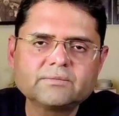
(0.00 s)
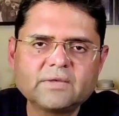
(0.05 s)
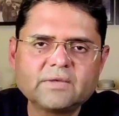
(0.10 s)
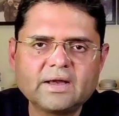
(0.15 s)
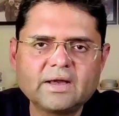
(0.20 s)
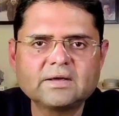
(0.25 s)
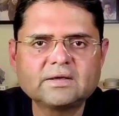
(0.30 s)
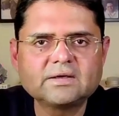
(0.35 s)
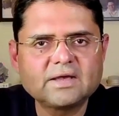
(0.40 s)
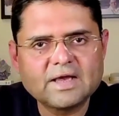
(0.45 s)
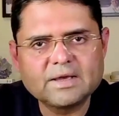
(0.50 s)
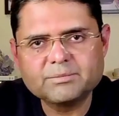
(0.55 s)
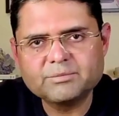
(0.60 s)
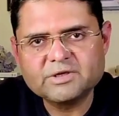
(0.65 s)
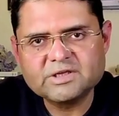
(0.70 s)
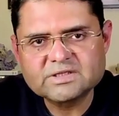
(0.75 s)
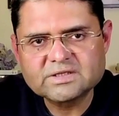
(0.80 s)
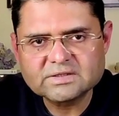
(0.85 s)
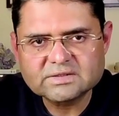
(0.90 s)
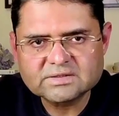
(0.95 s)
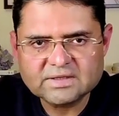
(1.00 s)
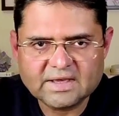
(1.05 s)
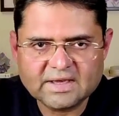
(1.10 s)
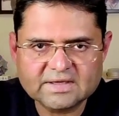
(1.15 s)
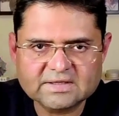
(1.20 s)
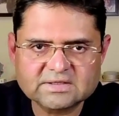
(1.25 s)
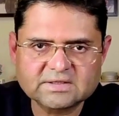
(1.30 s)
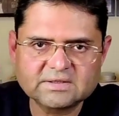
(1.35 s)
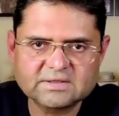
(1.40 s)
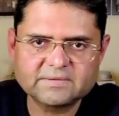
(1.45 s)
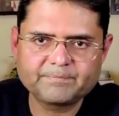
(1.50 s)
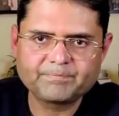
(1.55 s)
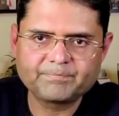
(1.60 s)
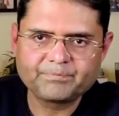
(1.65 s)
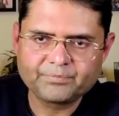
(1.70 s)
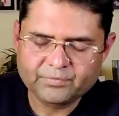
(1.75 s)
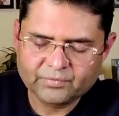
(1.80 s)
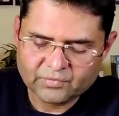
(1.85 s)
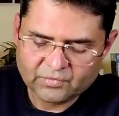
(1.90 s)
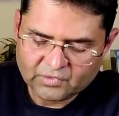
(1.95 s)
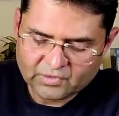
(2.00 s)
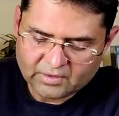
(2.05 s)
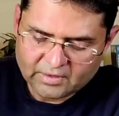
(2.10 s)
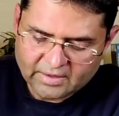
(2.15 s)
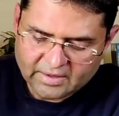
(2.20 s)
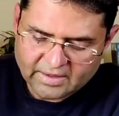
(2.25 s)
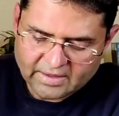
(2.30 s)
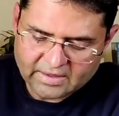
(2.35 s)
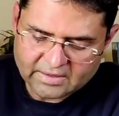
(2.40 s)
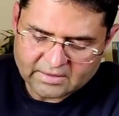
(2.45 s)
strong and ambitious action.